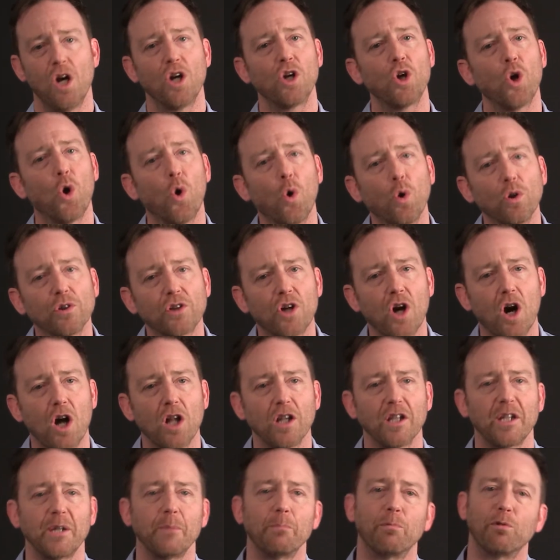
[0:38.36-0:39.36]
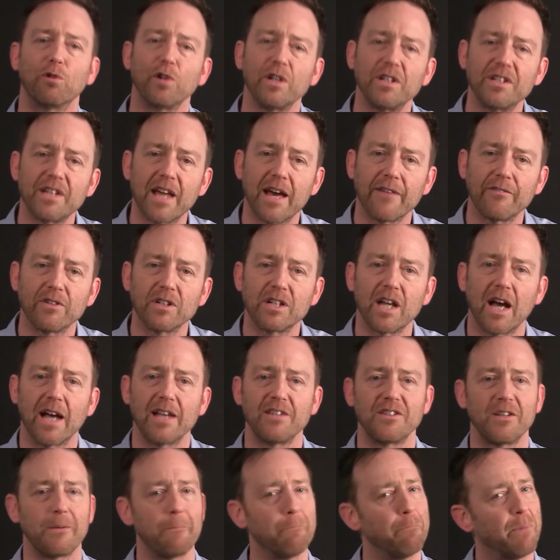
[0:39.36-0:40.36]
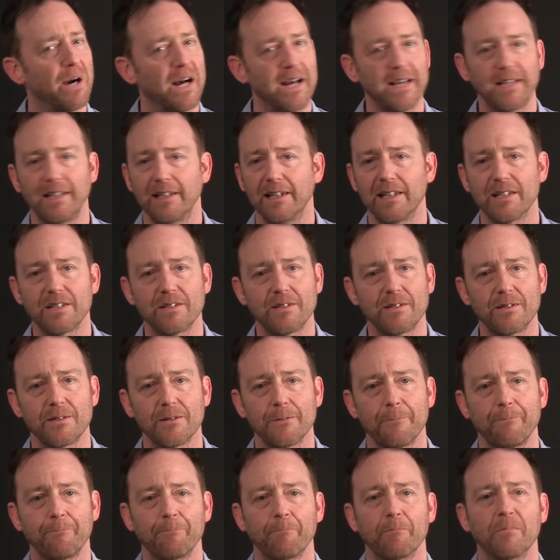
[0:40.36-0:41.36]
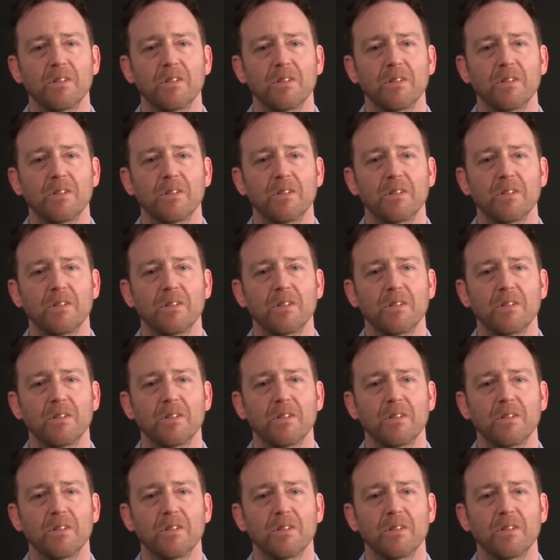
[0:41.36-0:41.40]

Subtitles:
Cold calling, print advertising, buying lists,